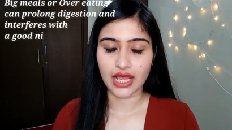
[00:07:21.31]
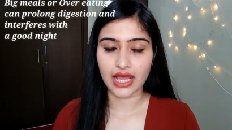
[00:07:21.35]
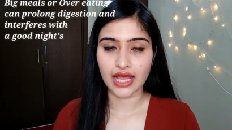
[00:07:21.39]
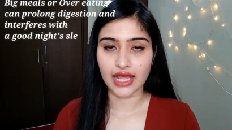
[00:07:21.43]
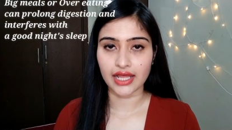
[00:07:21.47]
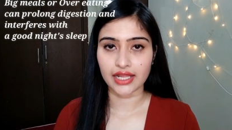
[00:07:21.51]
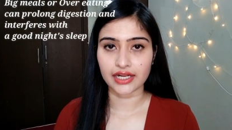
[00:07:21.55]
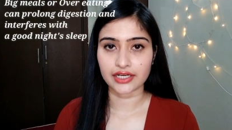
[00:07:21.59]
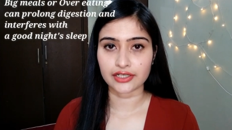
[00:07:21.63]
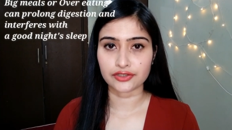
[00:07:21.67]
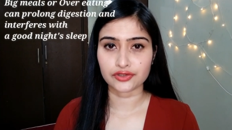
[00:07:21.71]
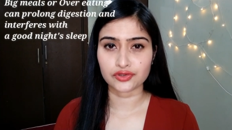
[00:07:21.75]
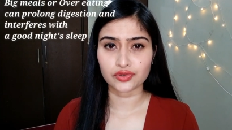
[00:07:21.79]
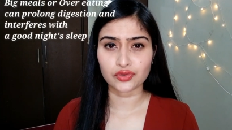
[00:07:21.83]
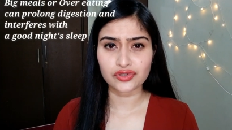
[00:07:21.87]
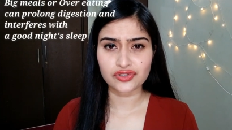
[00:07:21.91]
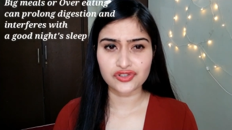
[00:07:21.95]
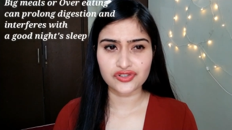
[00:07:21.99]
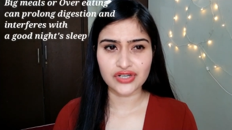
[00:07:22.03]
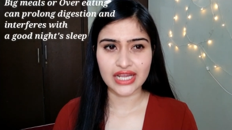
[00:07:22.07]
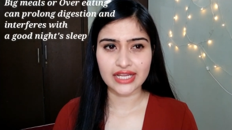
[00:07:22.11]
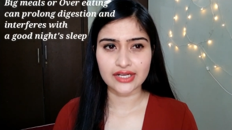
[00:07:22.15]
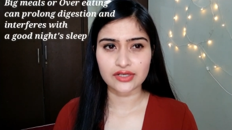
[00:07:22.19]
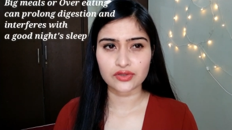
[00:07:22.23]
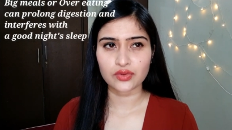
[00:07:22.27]
and
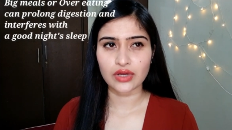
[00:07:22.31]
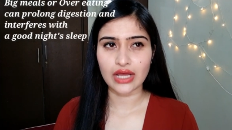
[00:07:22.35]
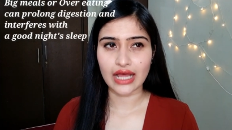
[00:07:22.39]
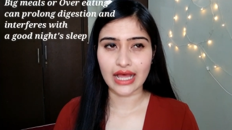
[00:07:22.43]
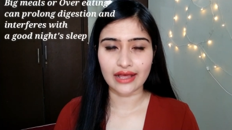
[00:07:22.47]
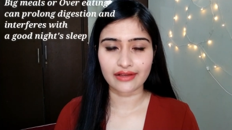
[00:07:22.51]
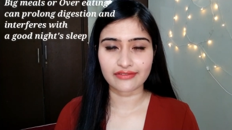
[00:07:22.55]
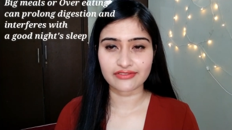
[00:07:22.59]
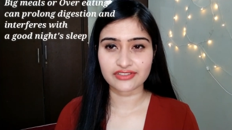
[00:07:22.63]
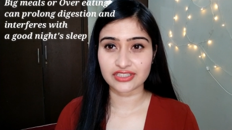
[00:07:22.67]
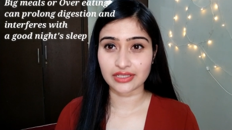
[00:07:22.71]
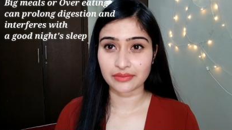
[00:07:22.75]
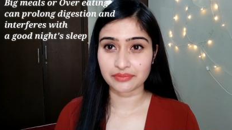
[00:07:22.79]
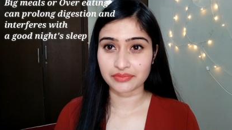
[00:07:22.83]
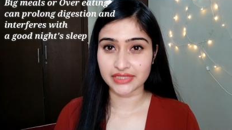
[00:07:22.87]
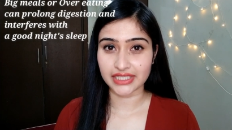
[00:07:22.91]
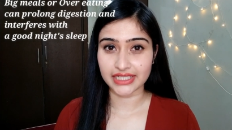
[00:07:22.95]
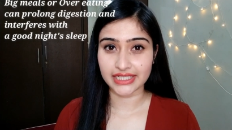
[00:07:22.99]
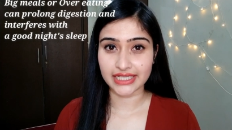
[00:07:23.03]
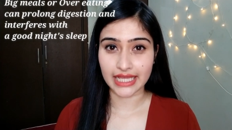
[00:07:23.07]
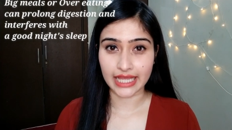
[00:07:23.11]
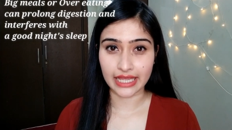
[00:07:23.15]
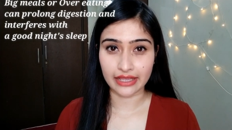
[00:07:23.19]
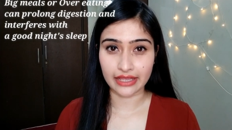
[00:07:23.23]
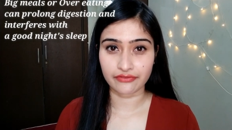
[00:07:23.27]
don't try to have
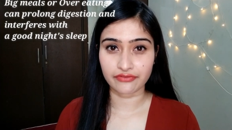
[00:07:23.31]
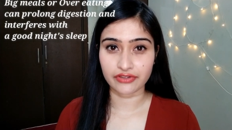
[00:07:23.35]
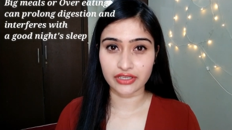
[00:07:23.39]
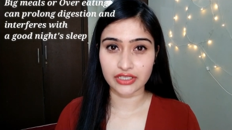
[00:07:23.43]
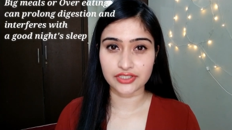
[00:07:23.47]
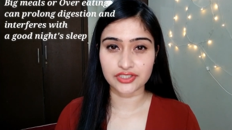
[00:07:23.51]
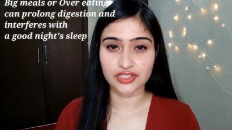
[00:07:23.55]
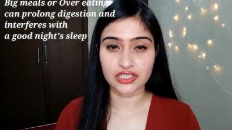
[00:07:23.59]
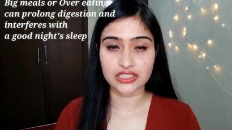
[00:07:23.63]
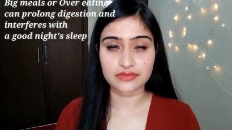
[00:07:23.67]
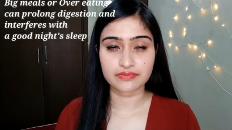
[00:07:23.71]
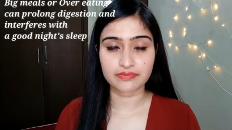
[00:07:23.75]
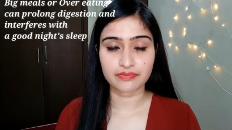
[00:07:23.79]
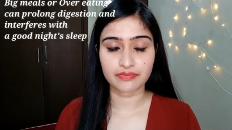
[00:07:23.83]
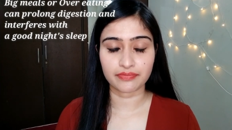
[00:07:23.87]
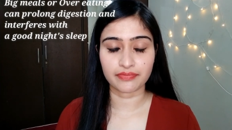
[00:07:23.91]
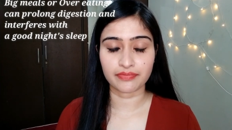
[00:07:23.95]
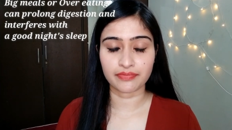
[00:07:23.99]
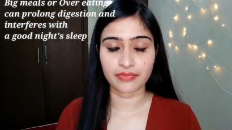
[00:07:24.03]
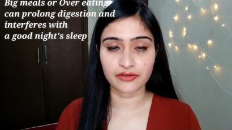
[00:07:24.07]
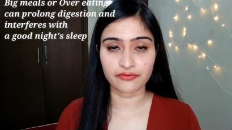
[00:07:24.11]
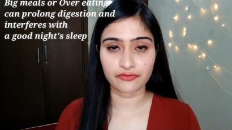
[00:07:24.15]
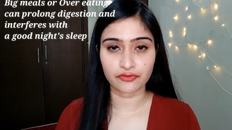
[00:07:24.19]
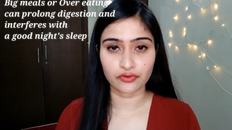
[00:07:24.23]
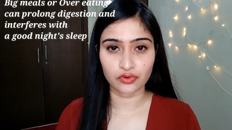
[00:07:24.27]
something heavy just
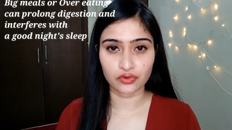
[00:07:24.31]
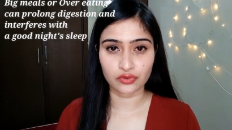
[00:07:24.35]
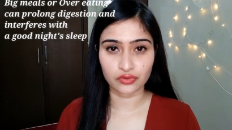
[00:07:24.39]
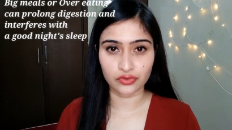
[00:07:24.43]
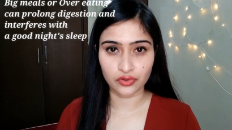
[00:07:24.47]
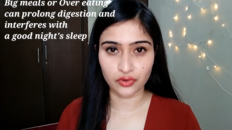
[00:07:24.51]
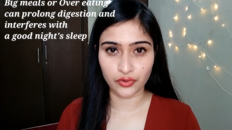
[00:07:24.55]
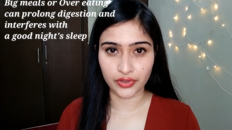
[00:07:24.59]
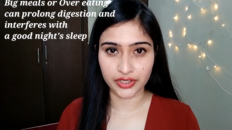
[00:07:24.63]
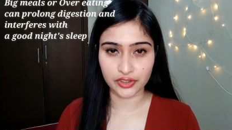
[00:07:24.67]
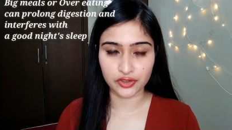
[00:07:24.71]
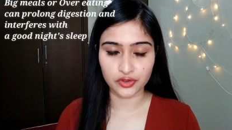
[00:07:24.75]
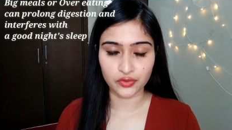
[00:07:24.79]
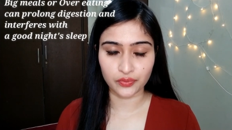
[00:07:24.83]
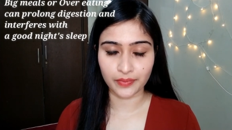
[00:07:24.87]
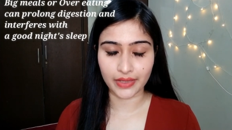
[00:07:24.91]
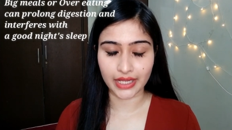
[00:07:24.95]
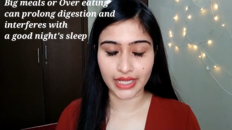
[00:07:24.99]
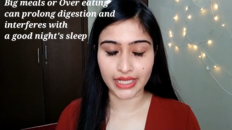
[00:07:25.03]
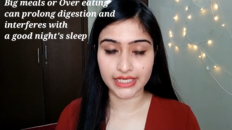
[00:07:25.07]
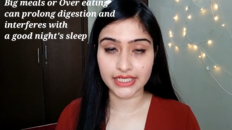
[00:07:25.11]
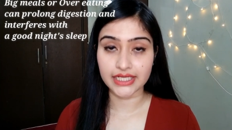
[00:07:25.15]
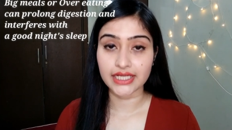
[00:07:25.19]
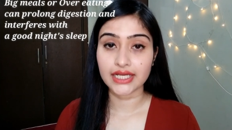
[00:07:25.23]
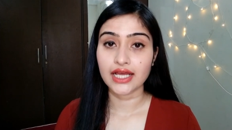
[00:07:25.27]
before going to
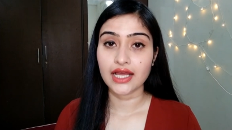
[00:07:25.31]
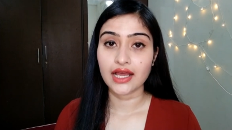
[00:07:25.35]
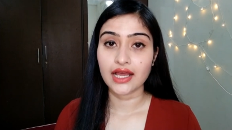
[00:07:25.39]
bed,